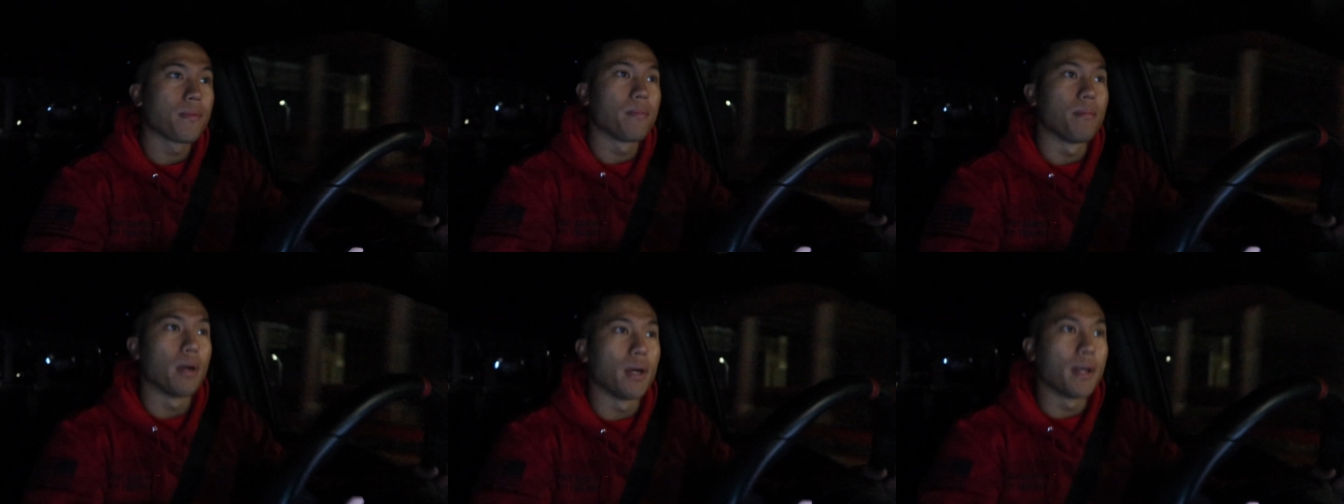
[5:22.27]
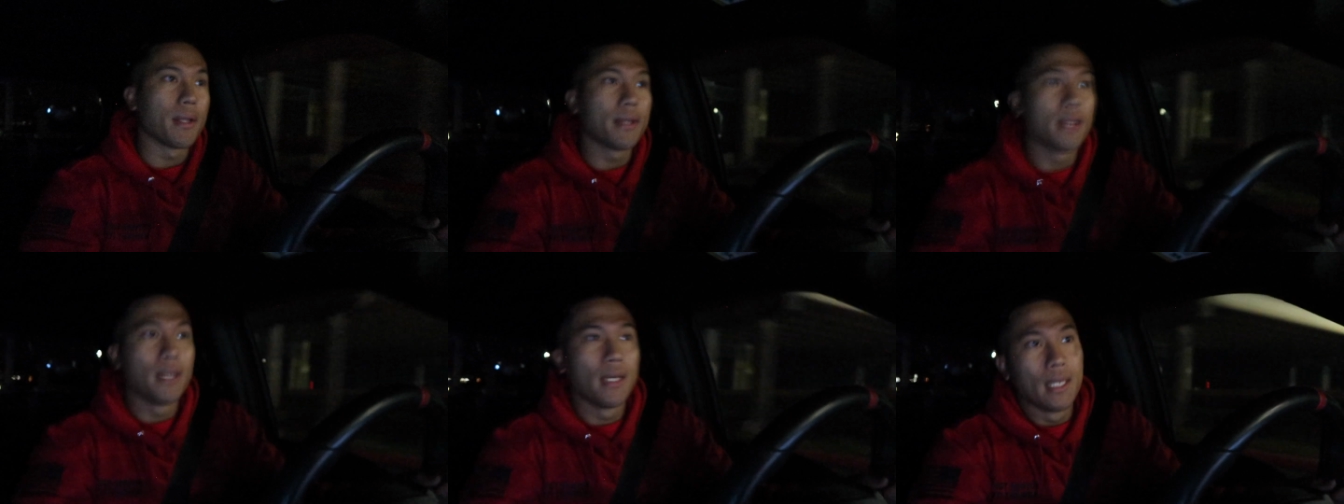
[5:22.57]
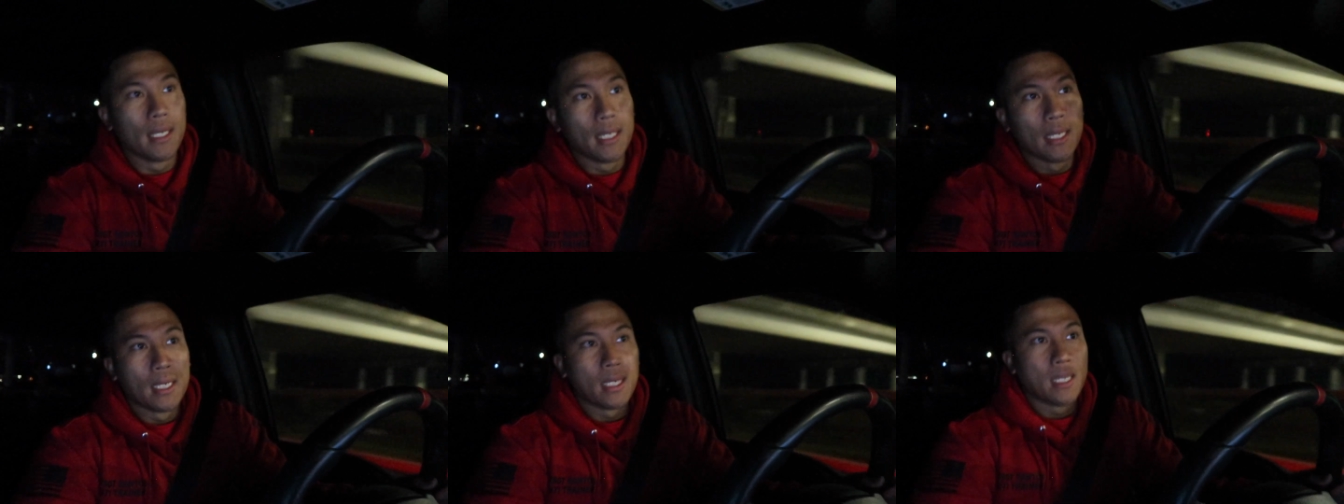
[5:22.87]
But
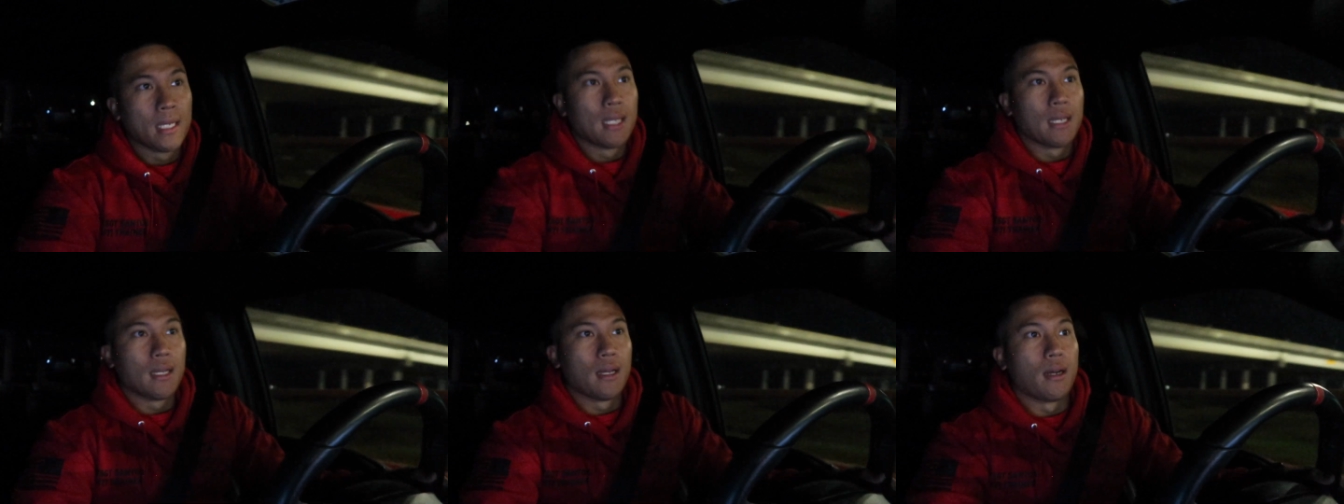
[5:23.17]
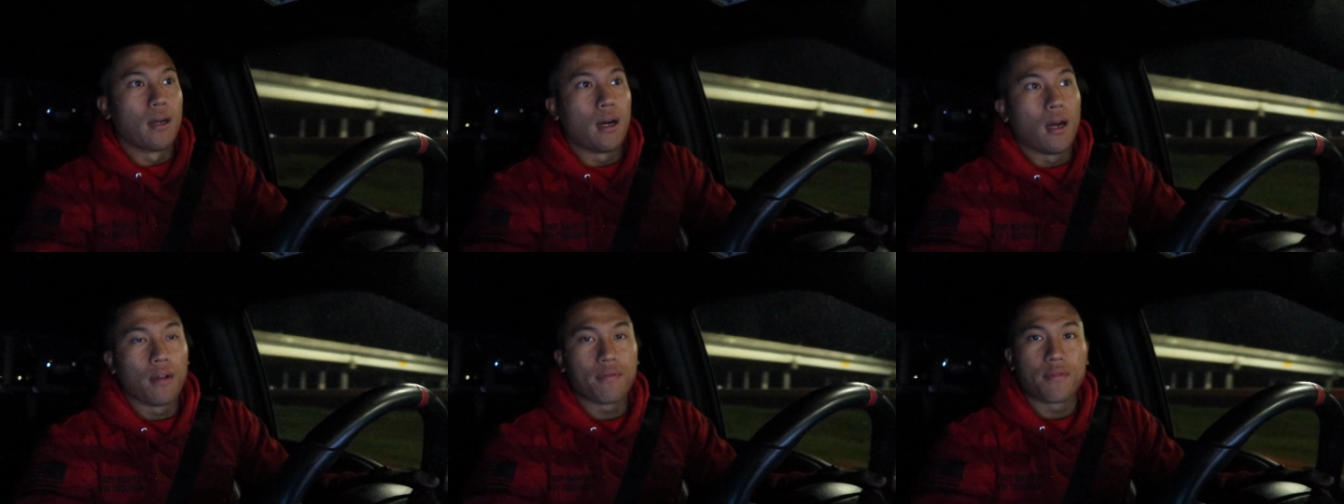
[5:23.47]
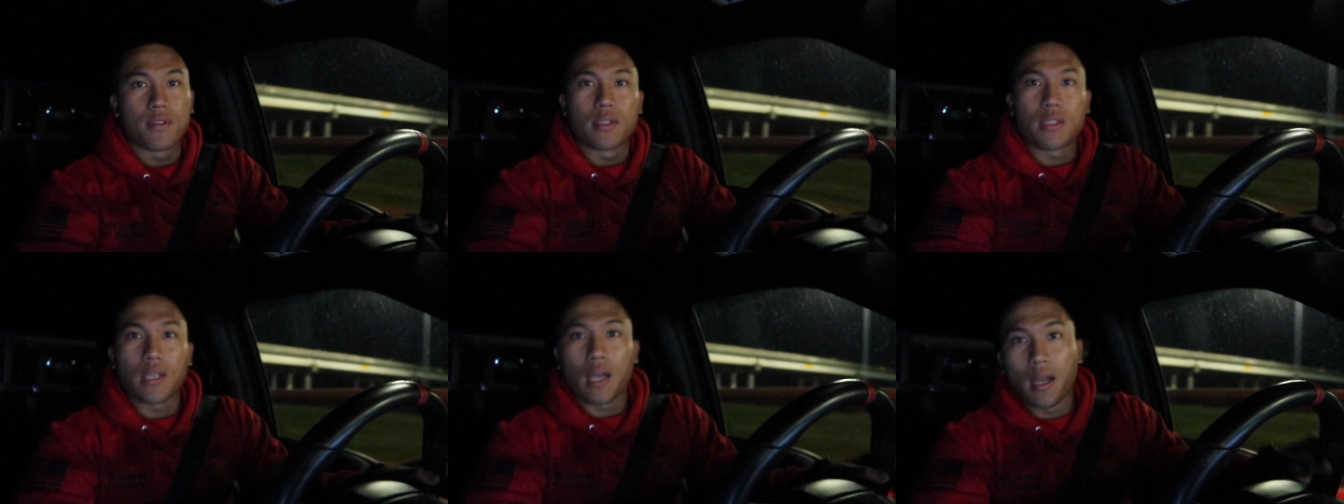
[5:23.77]

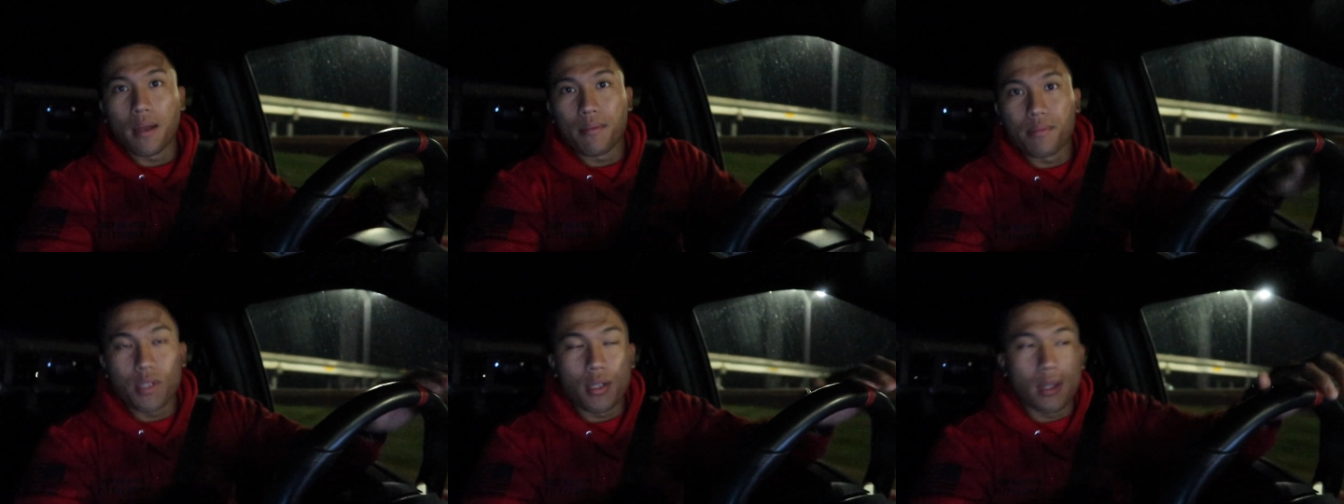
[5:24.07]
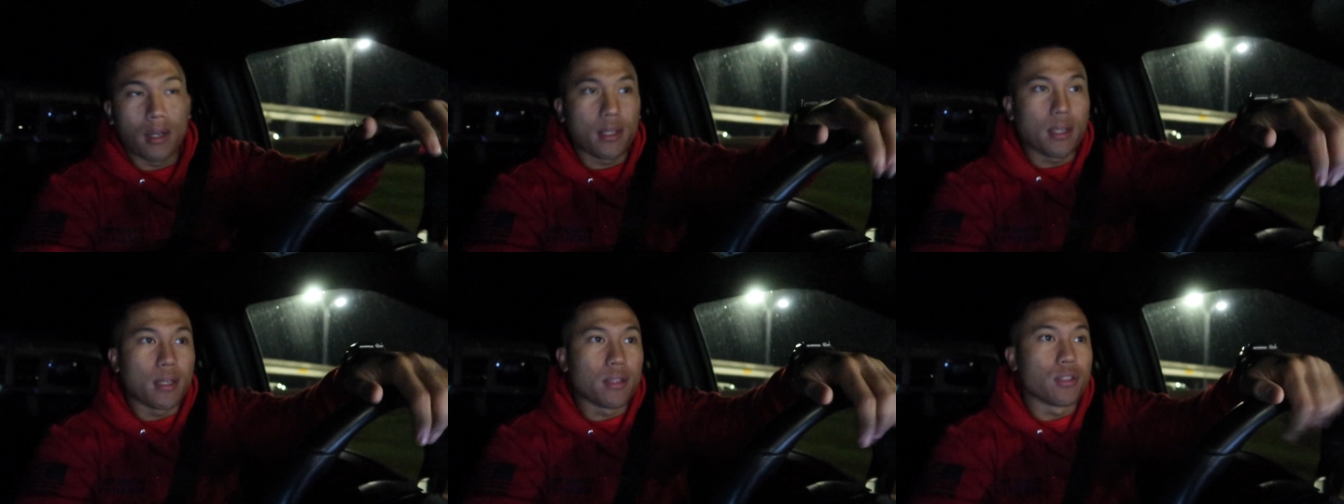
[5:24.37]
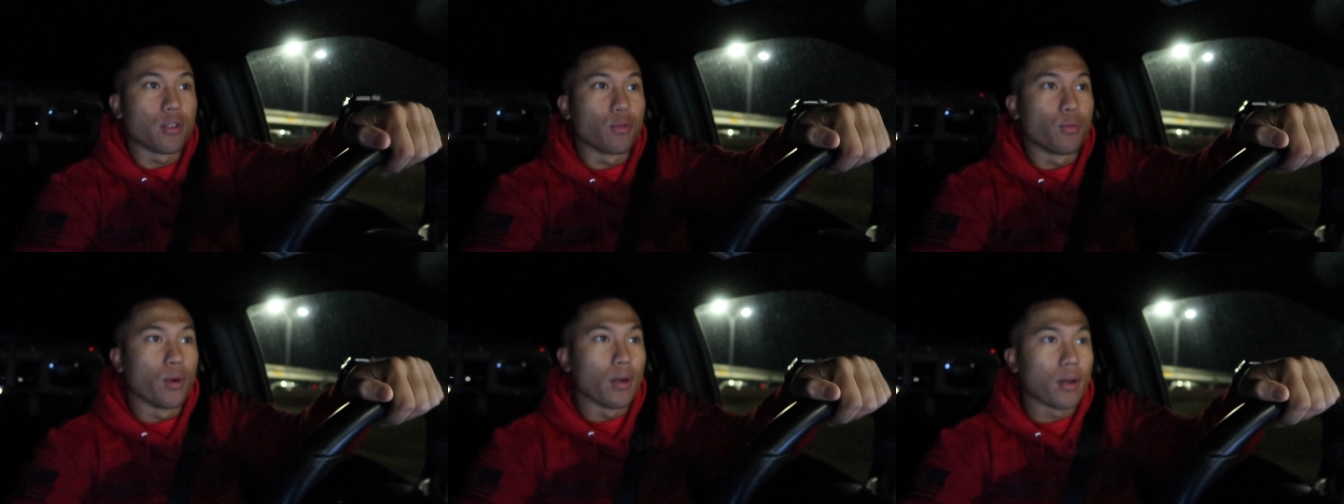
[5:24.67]
oftentimes you gotta get
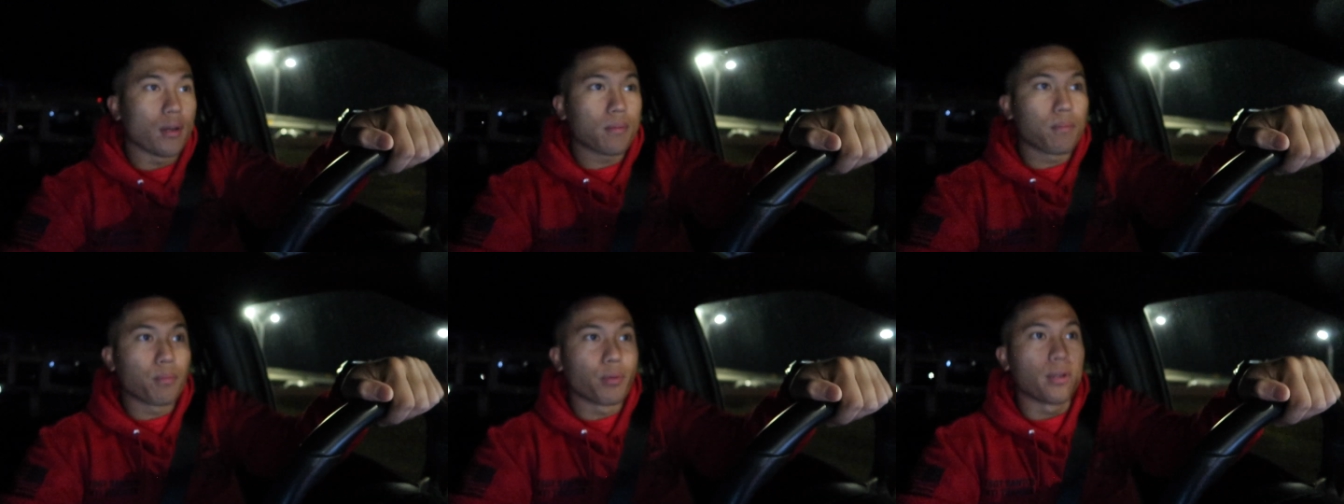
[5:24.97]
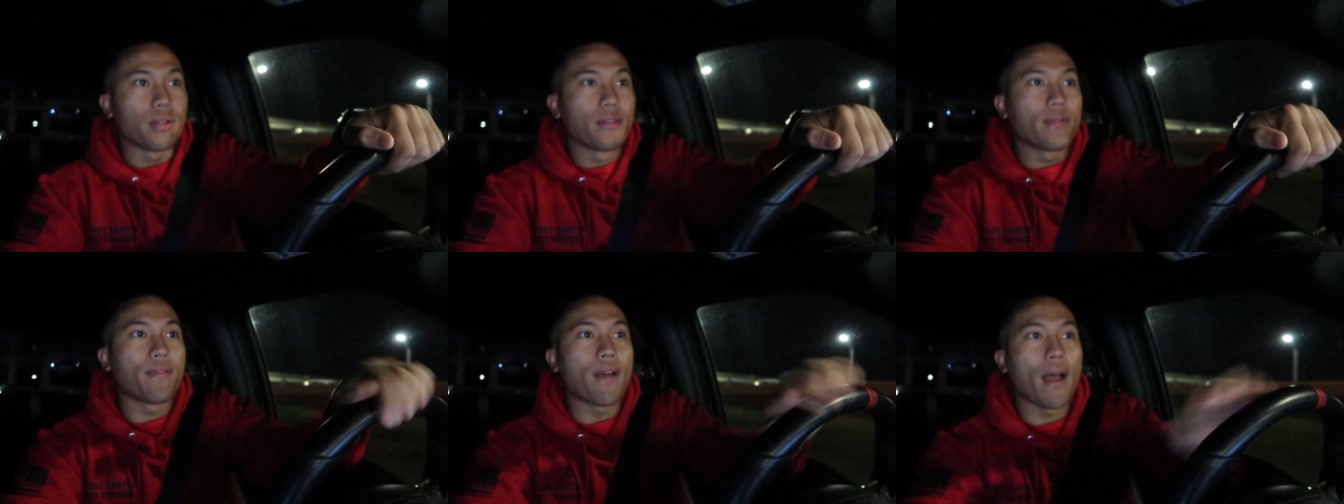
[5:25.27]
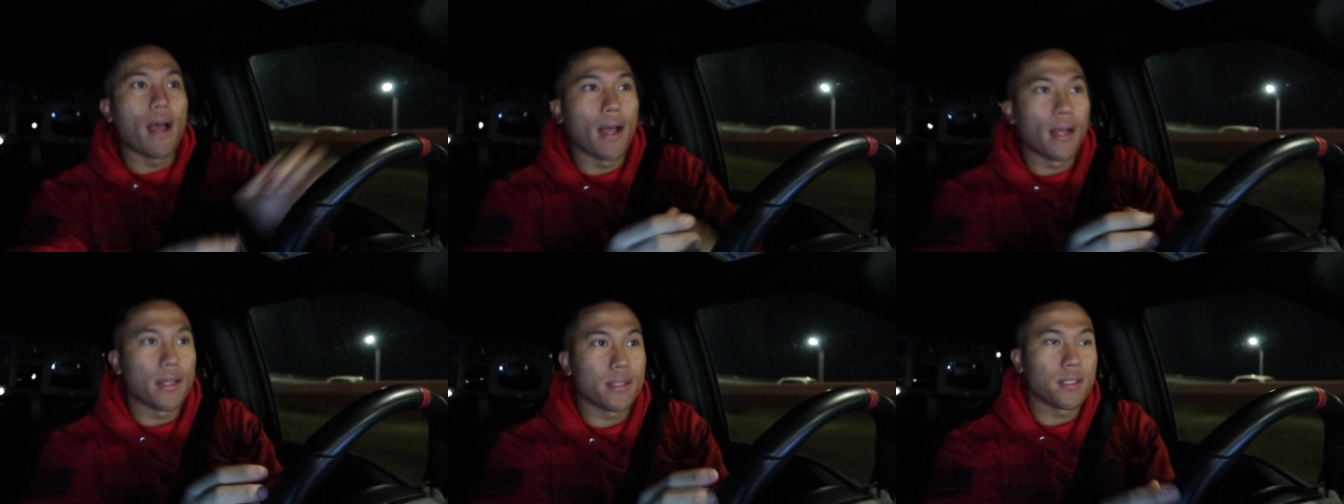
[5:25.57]
to work pretty
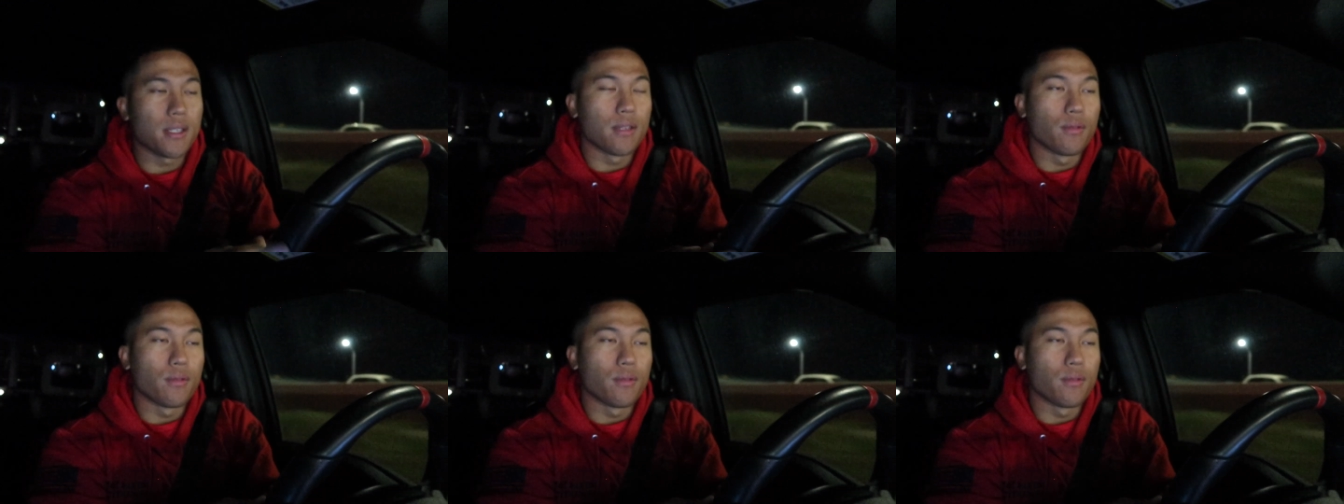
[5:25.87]
fast,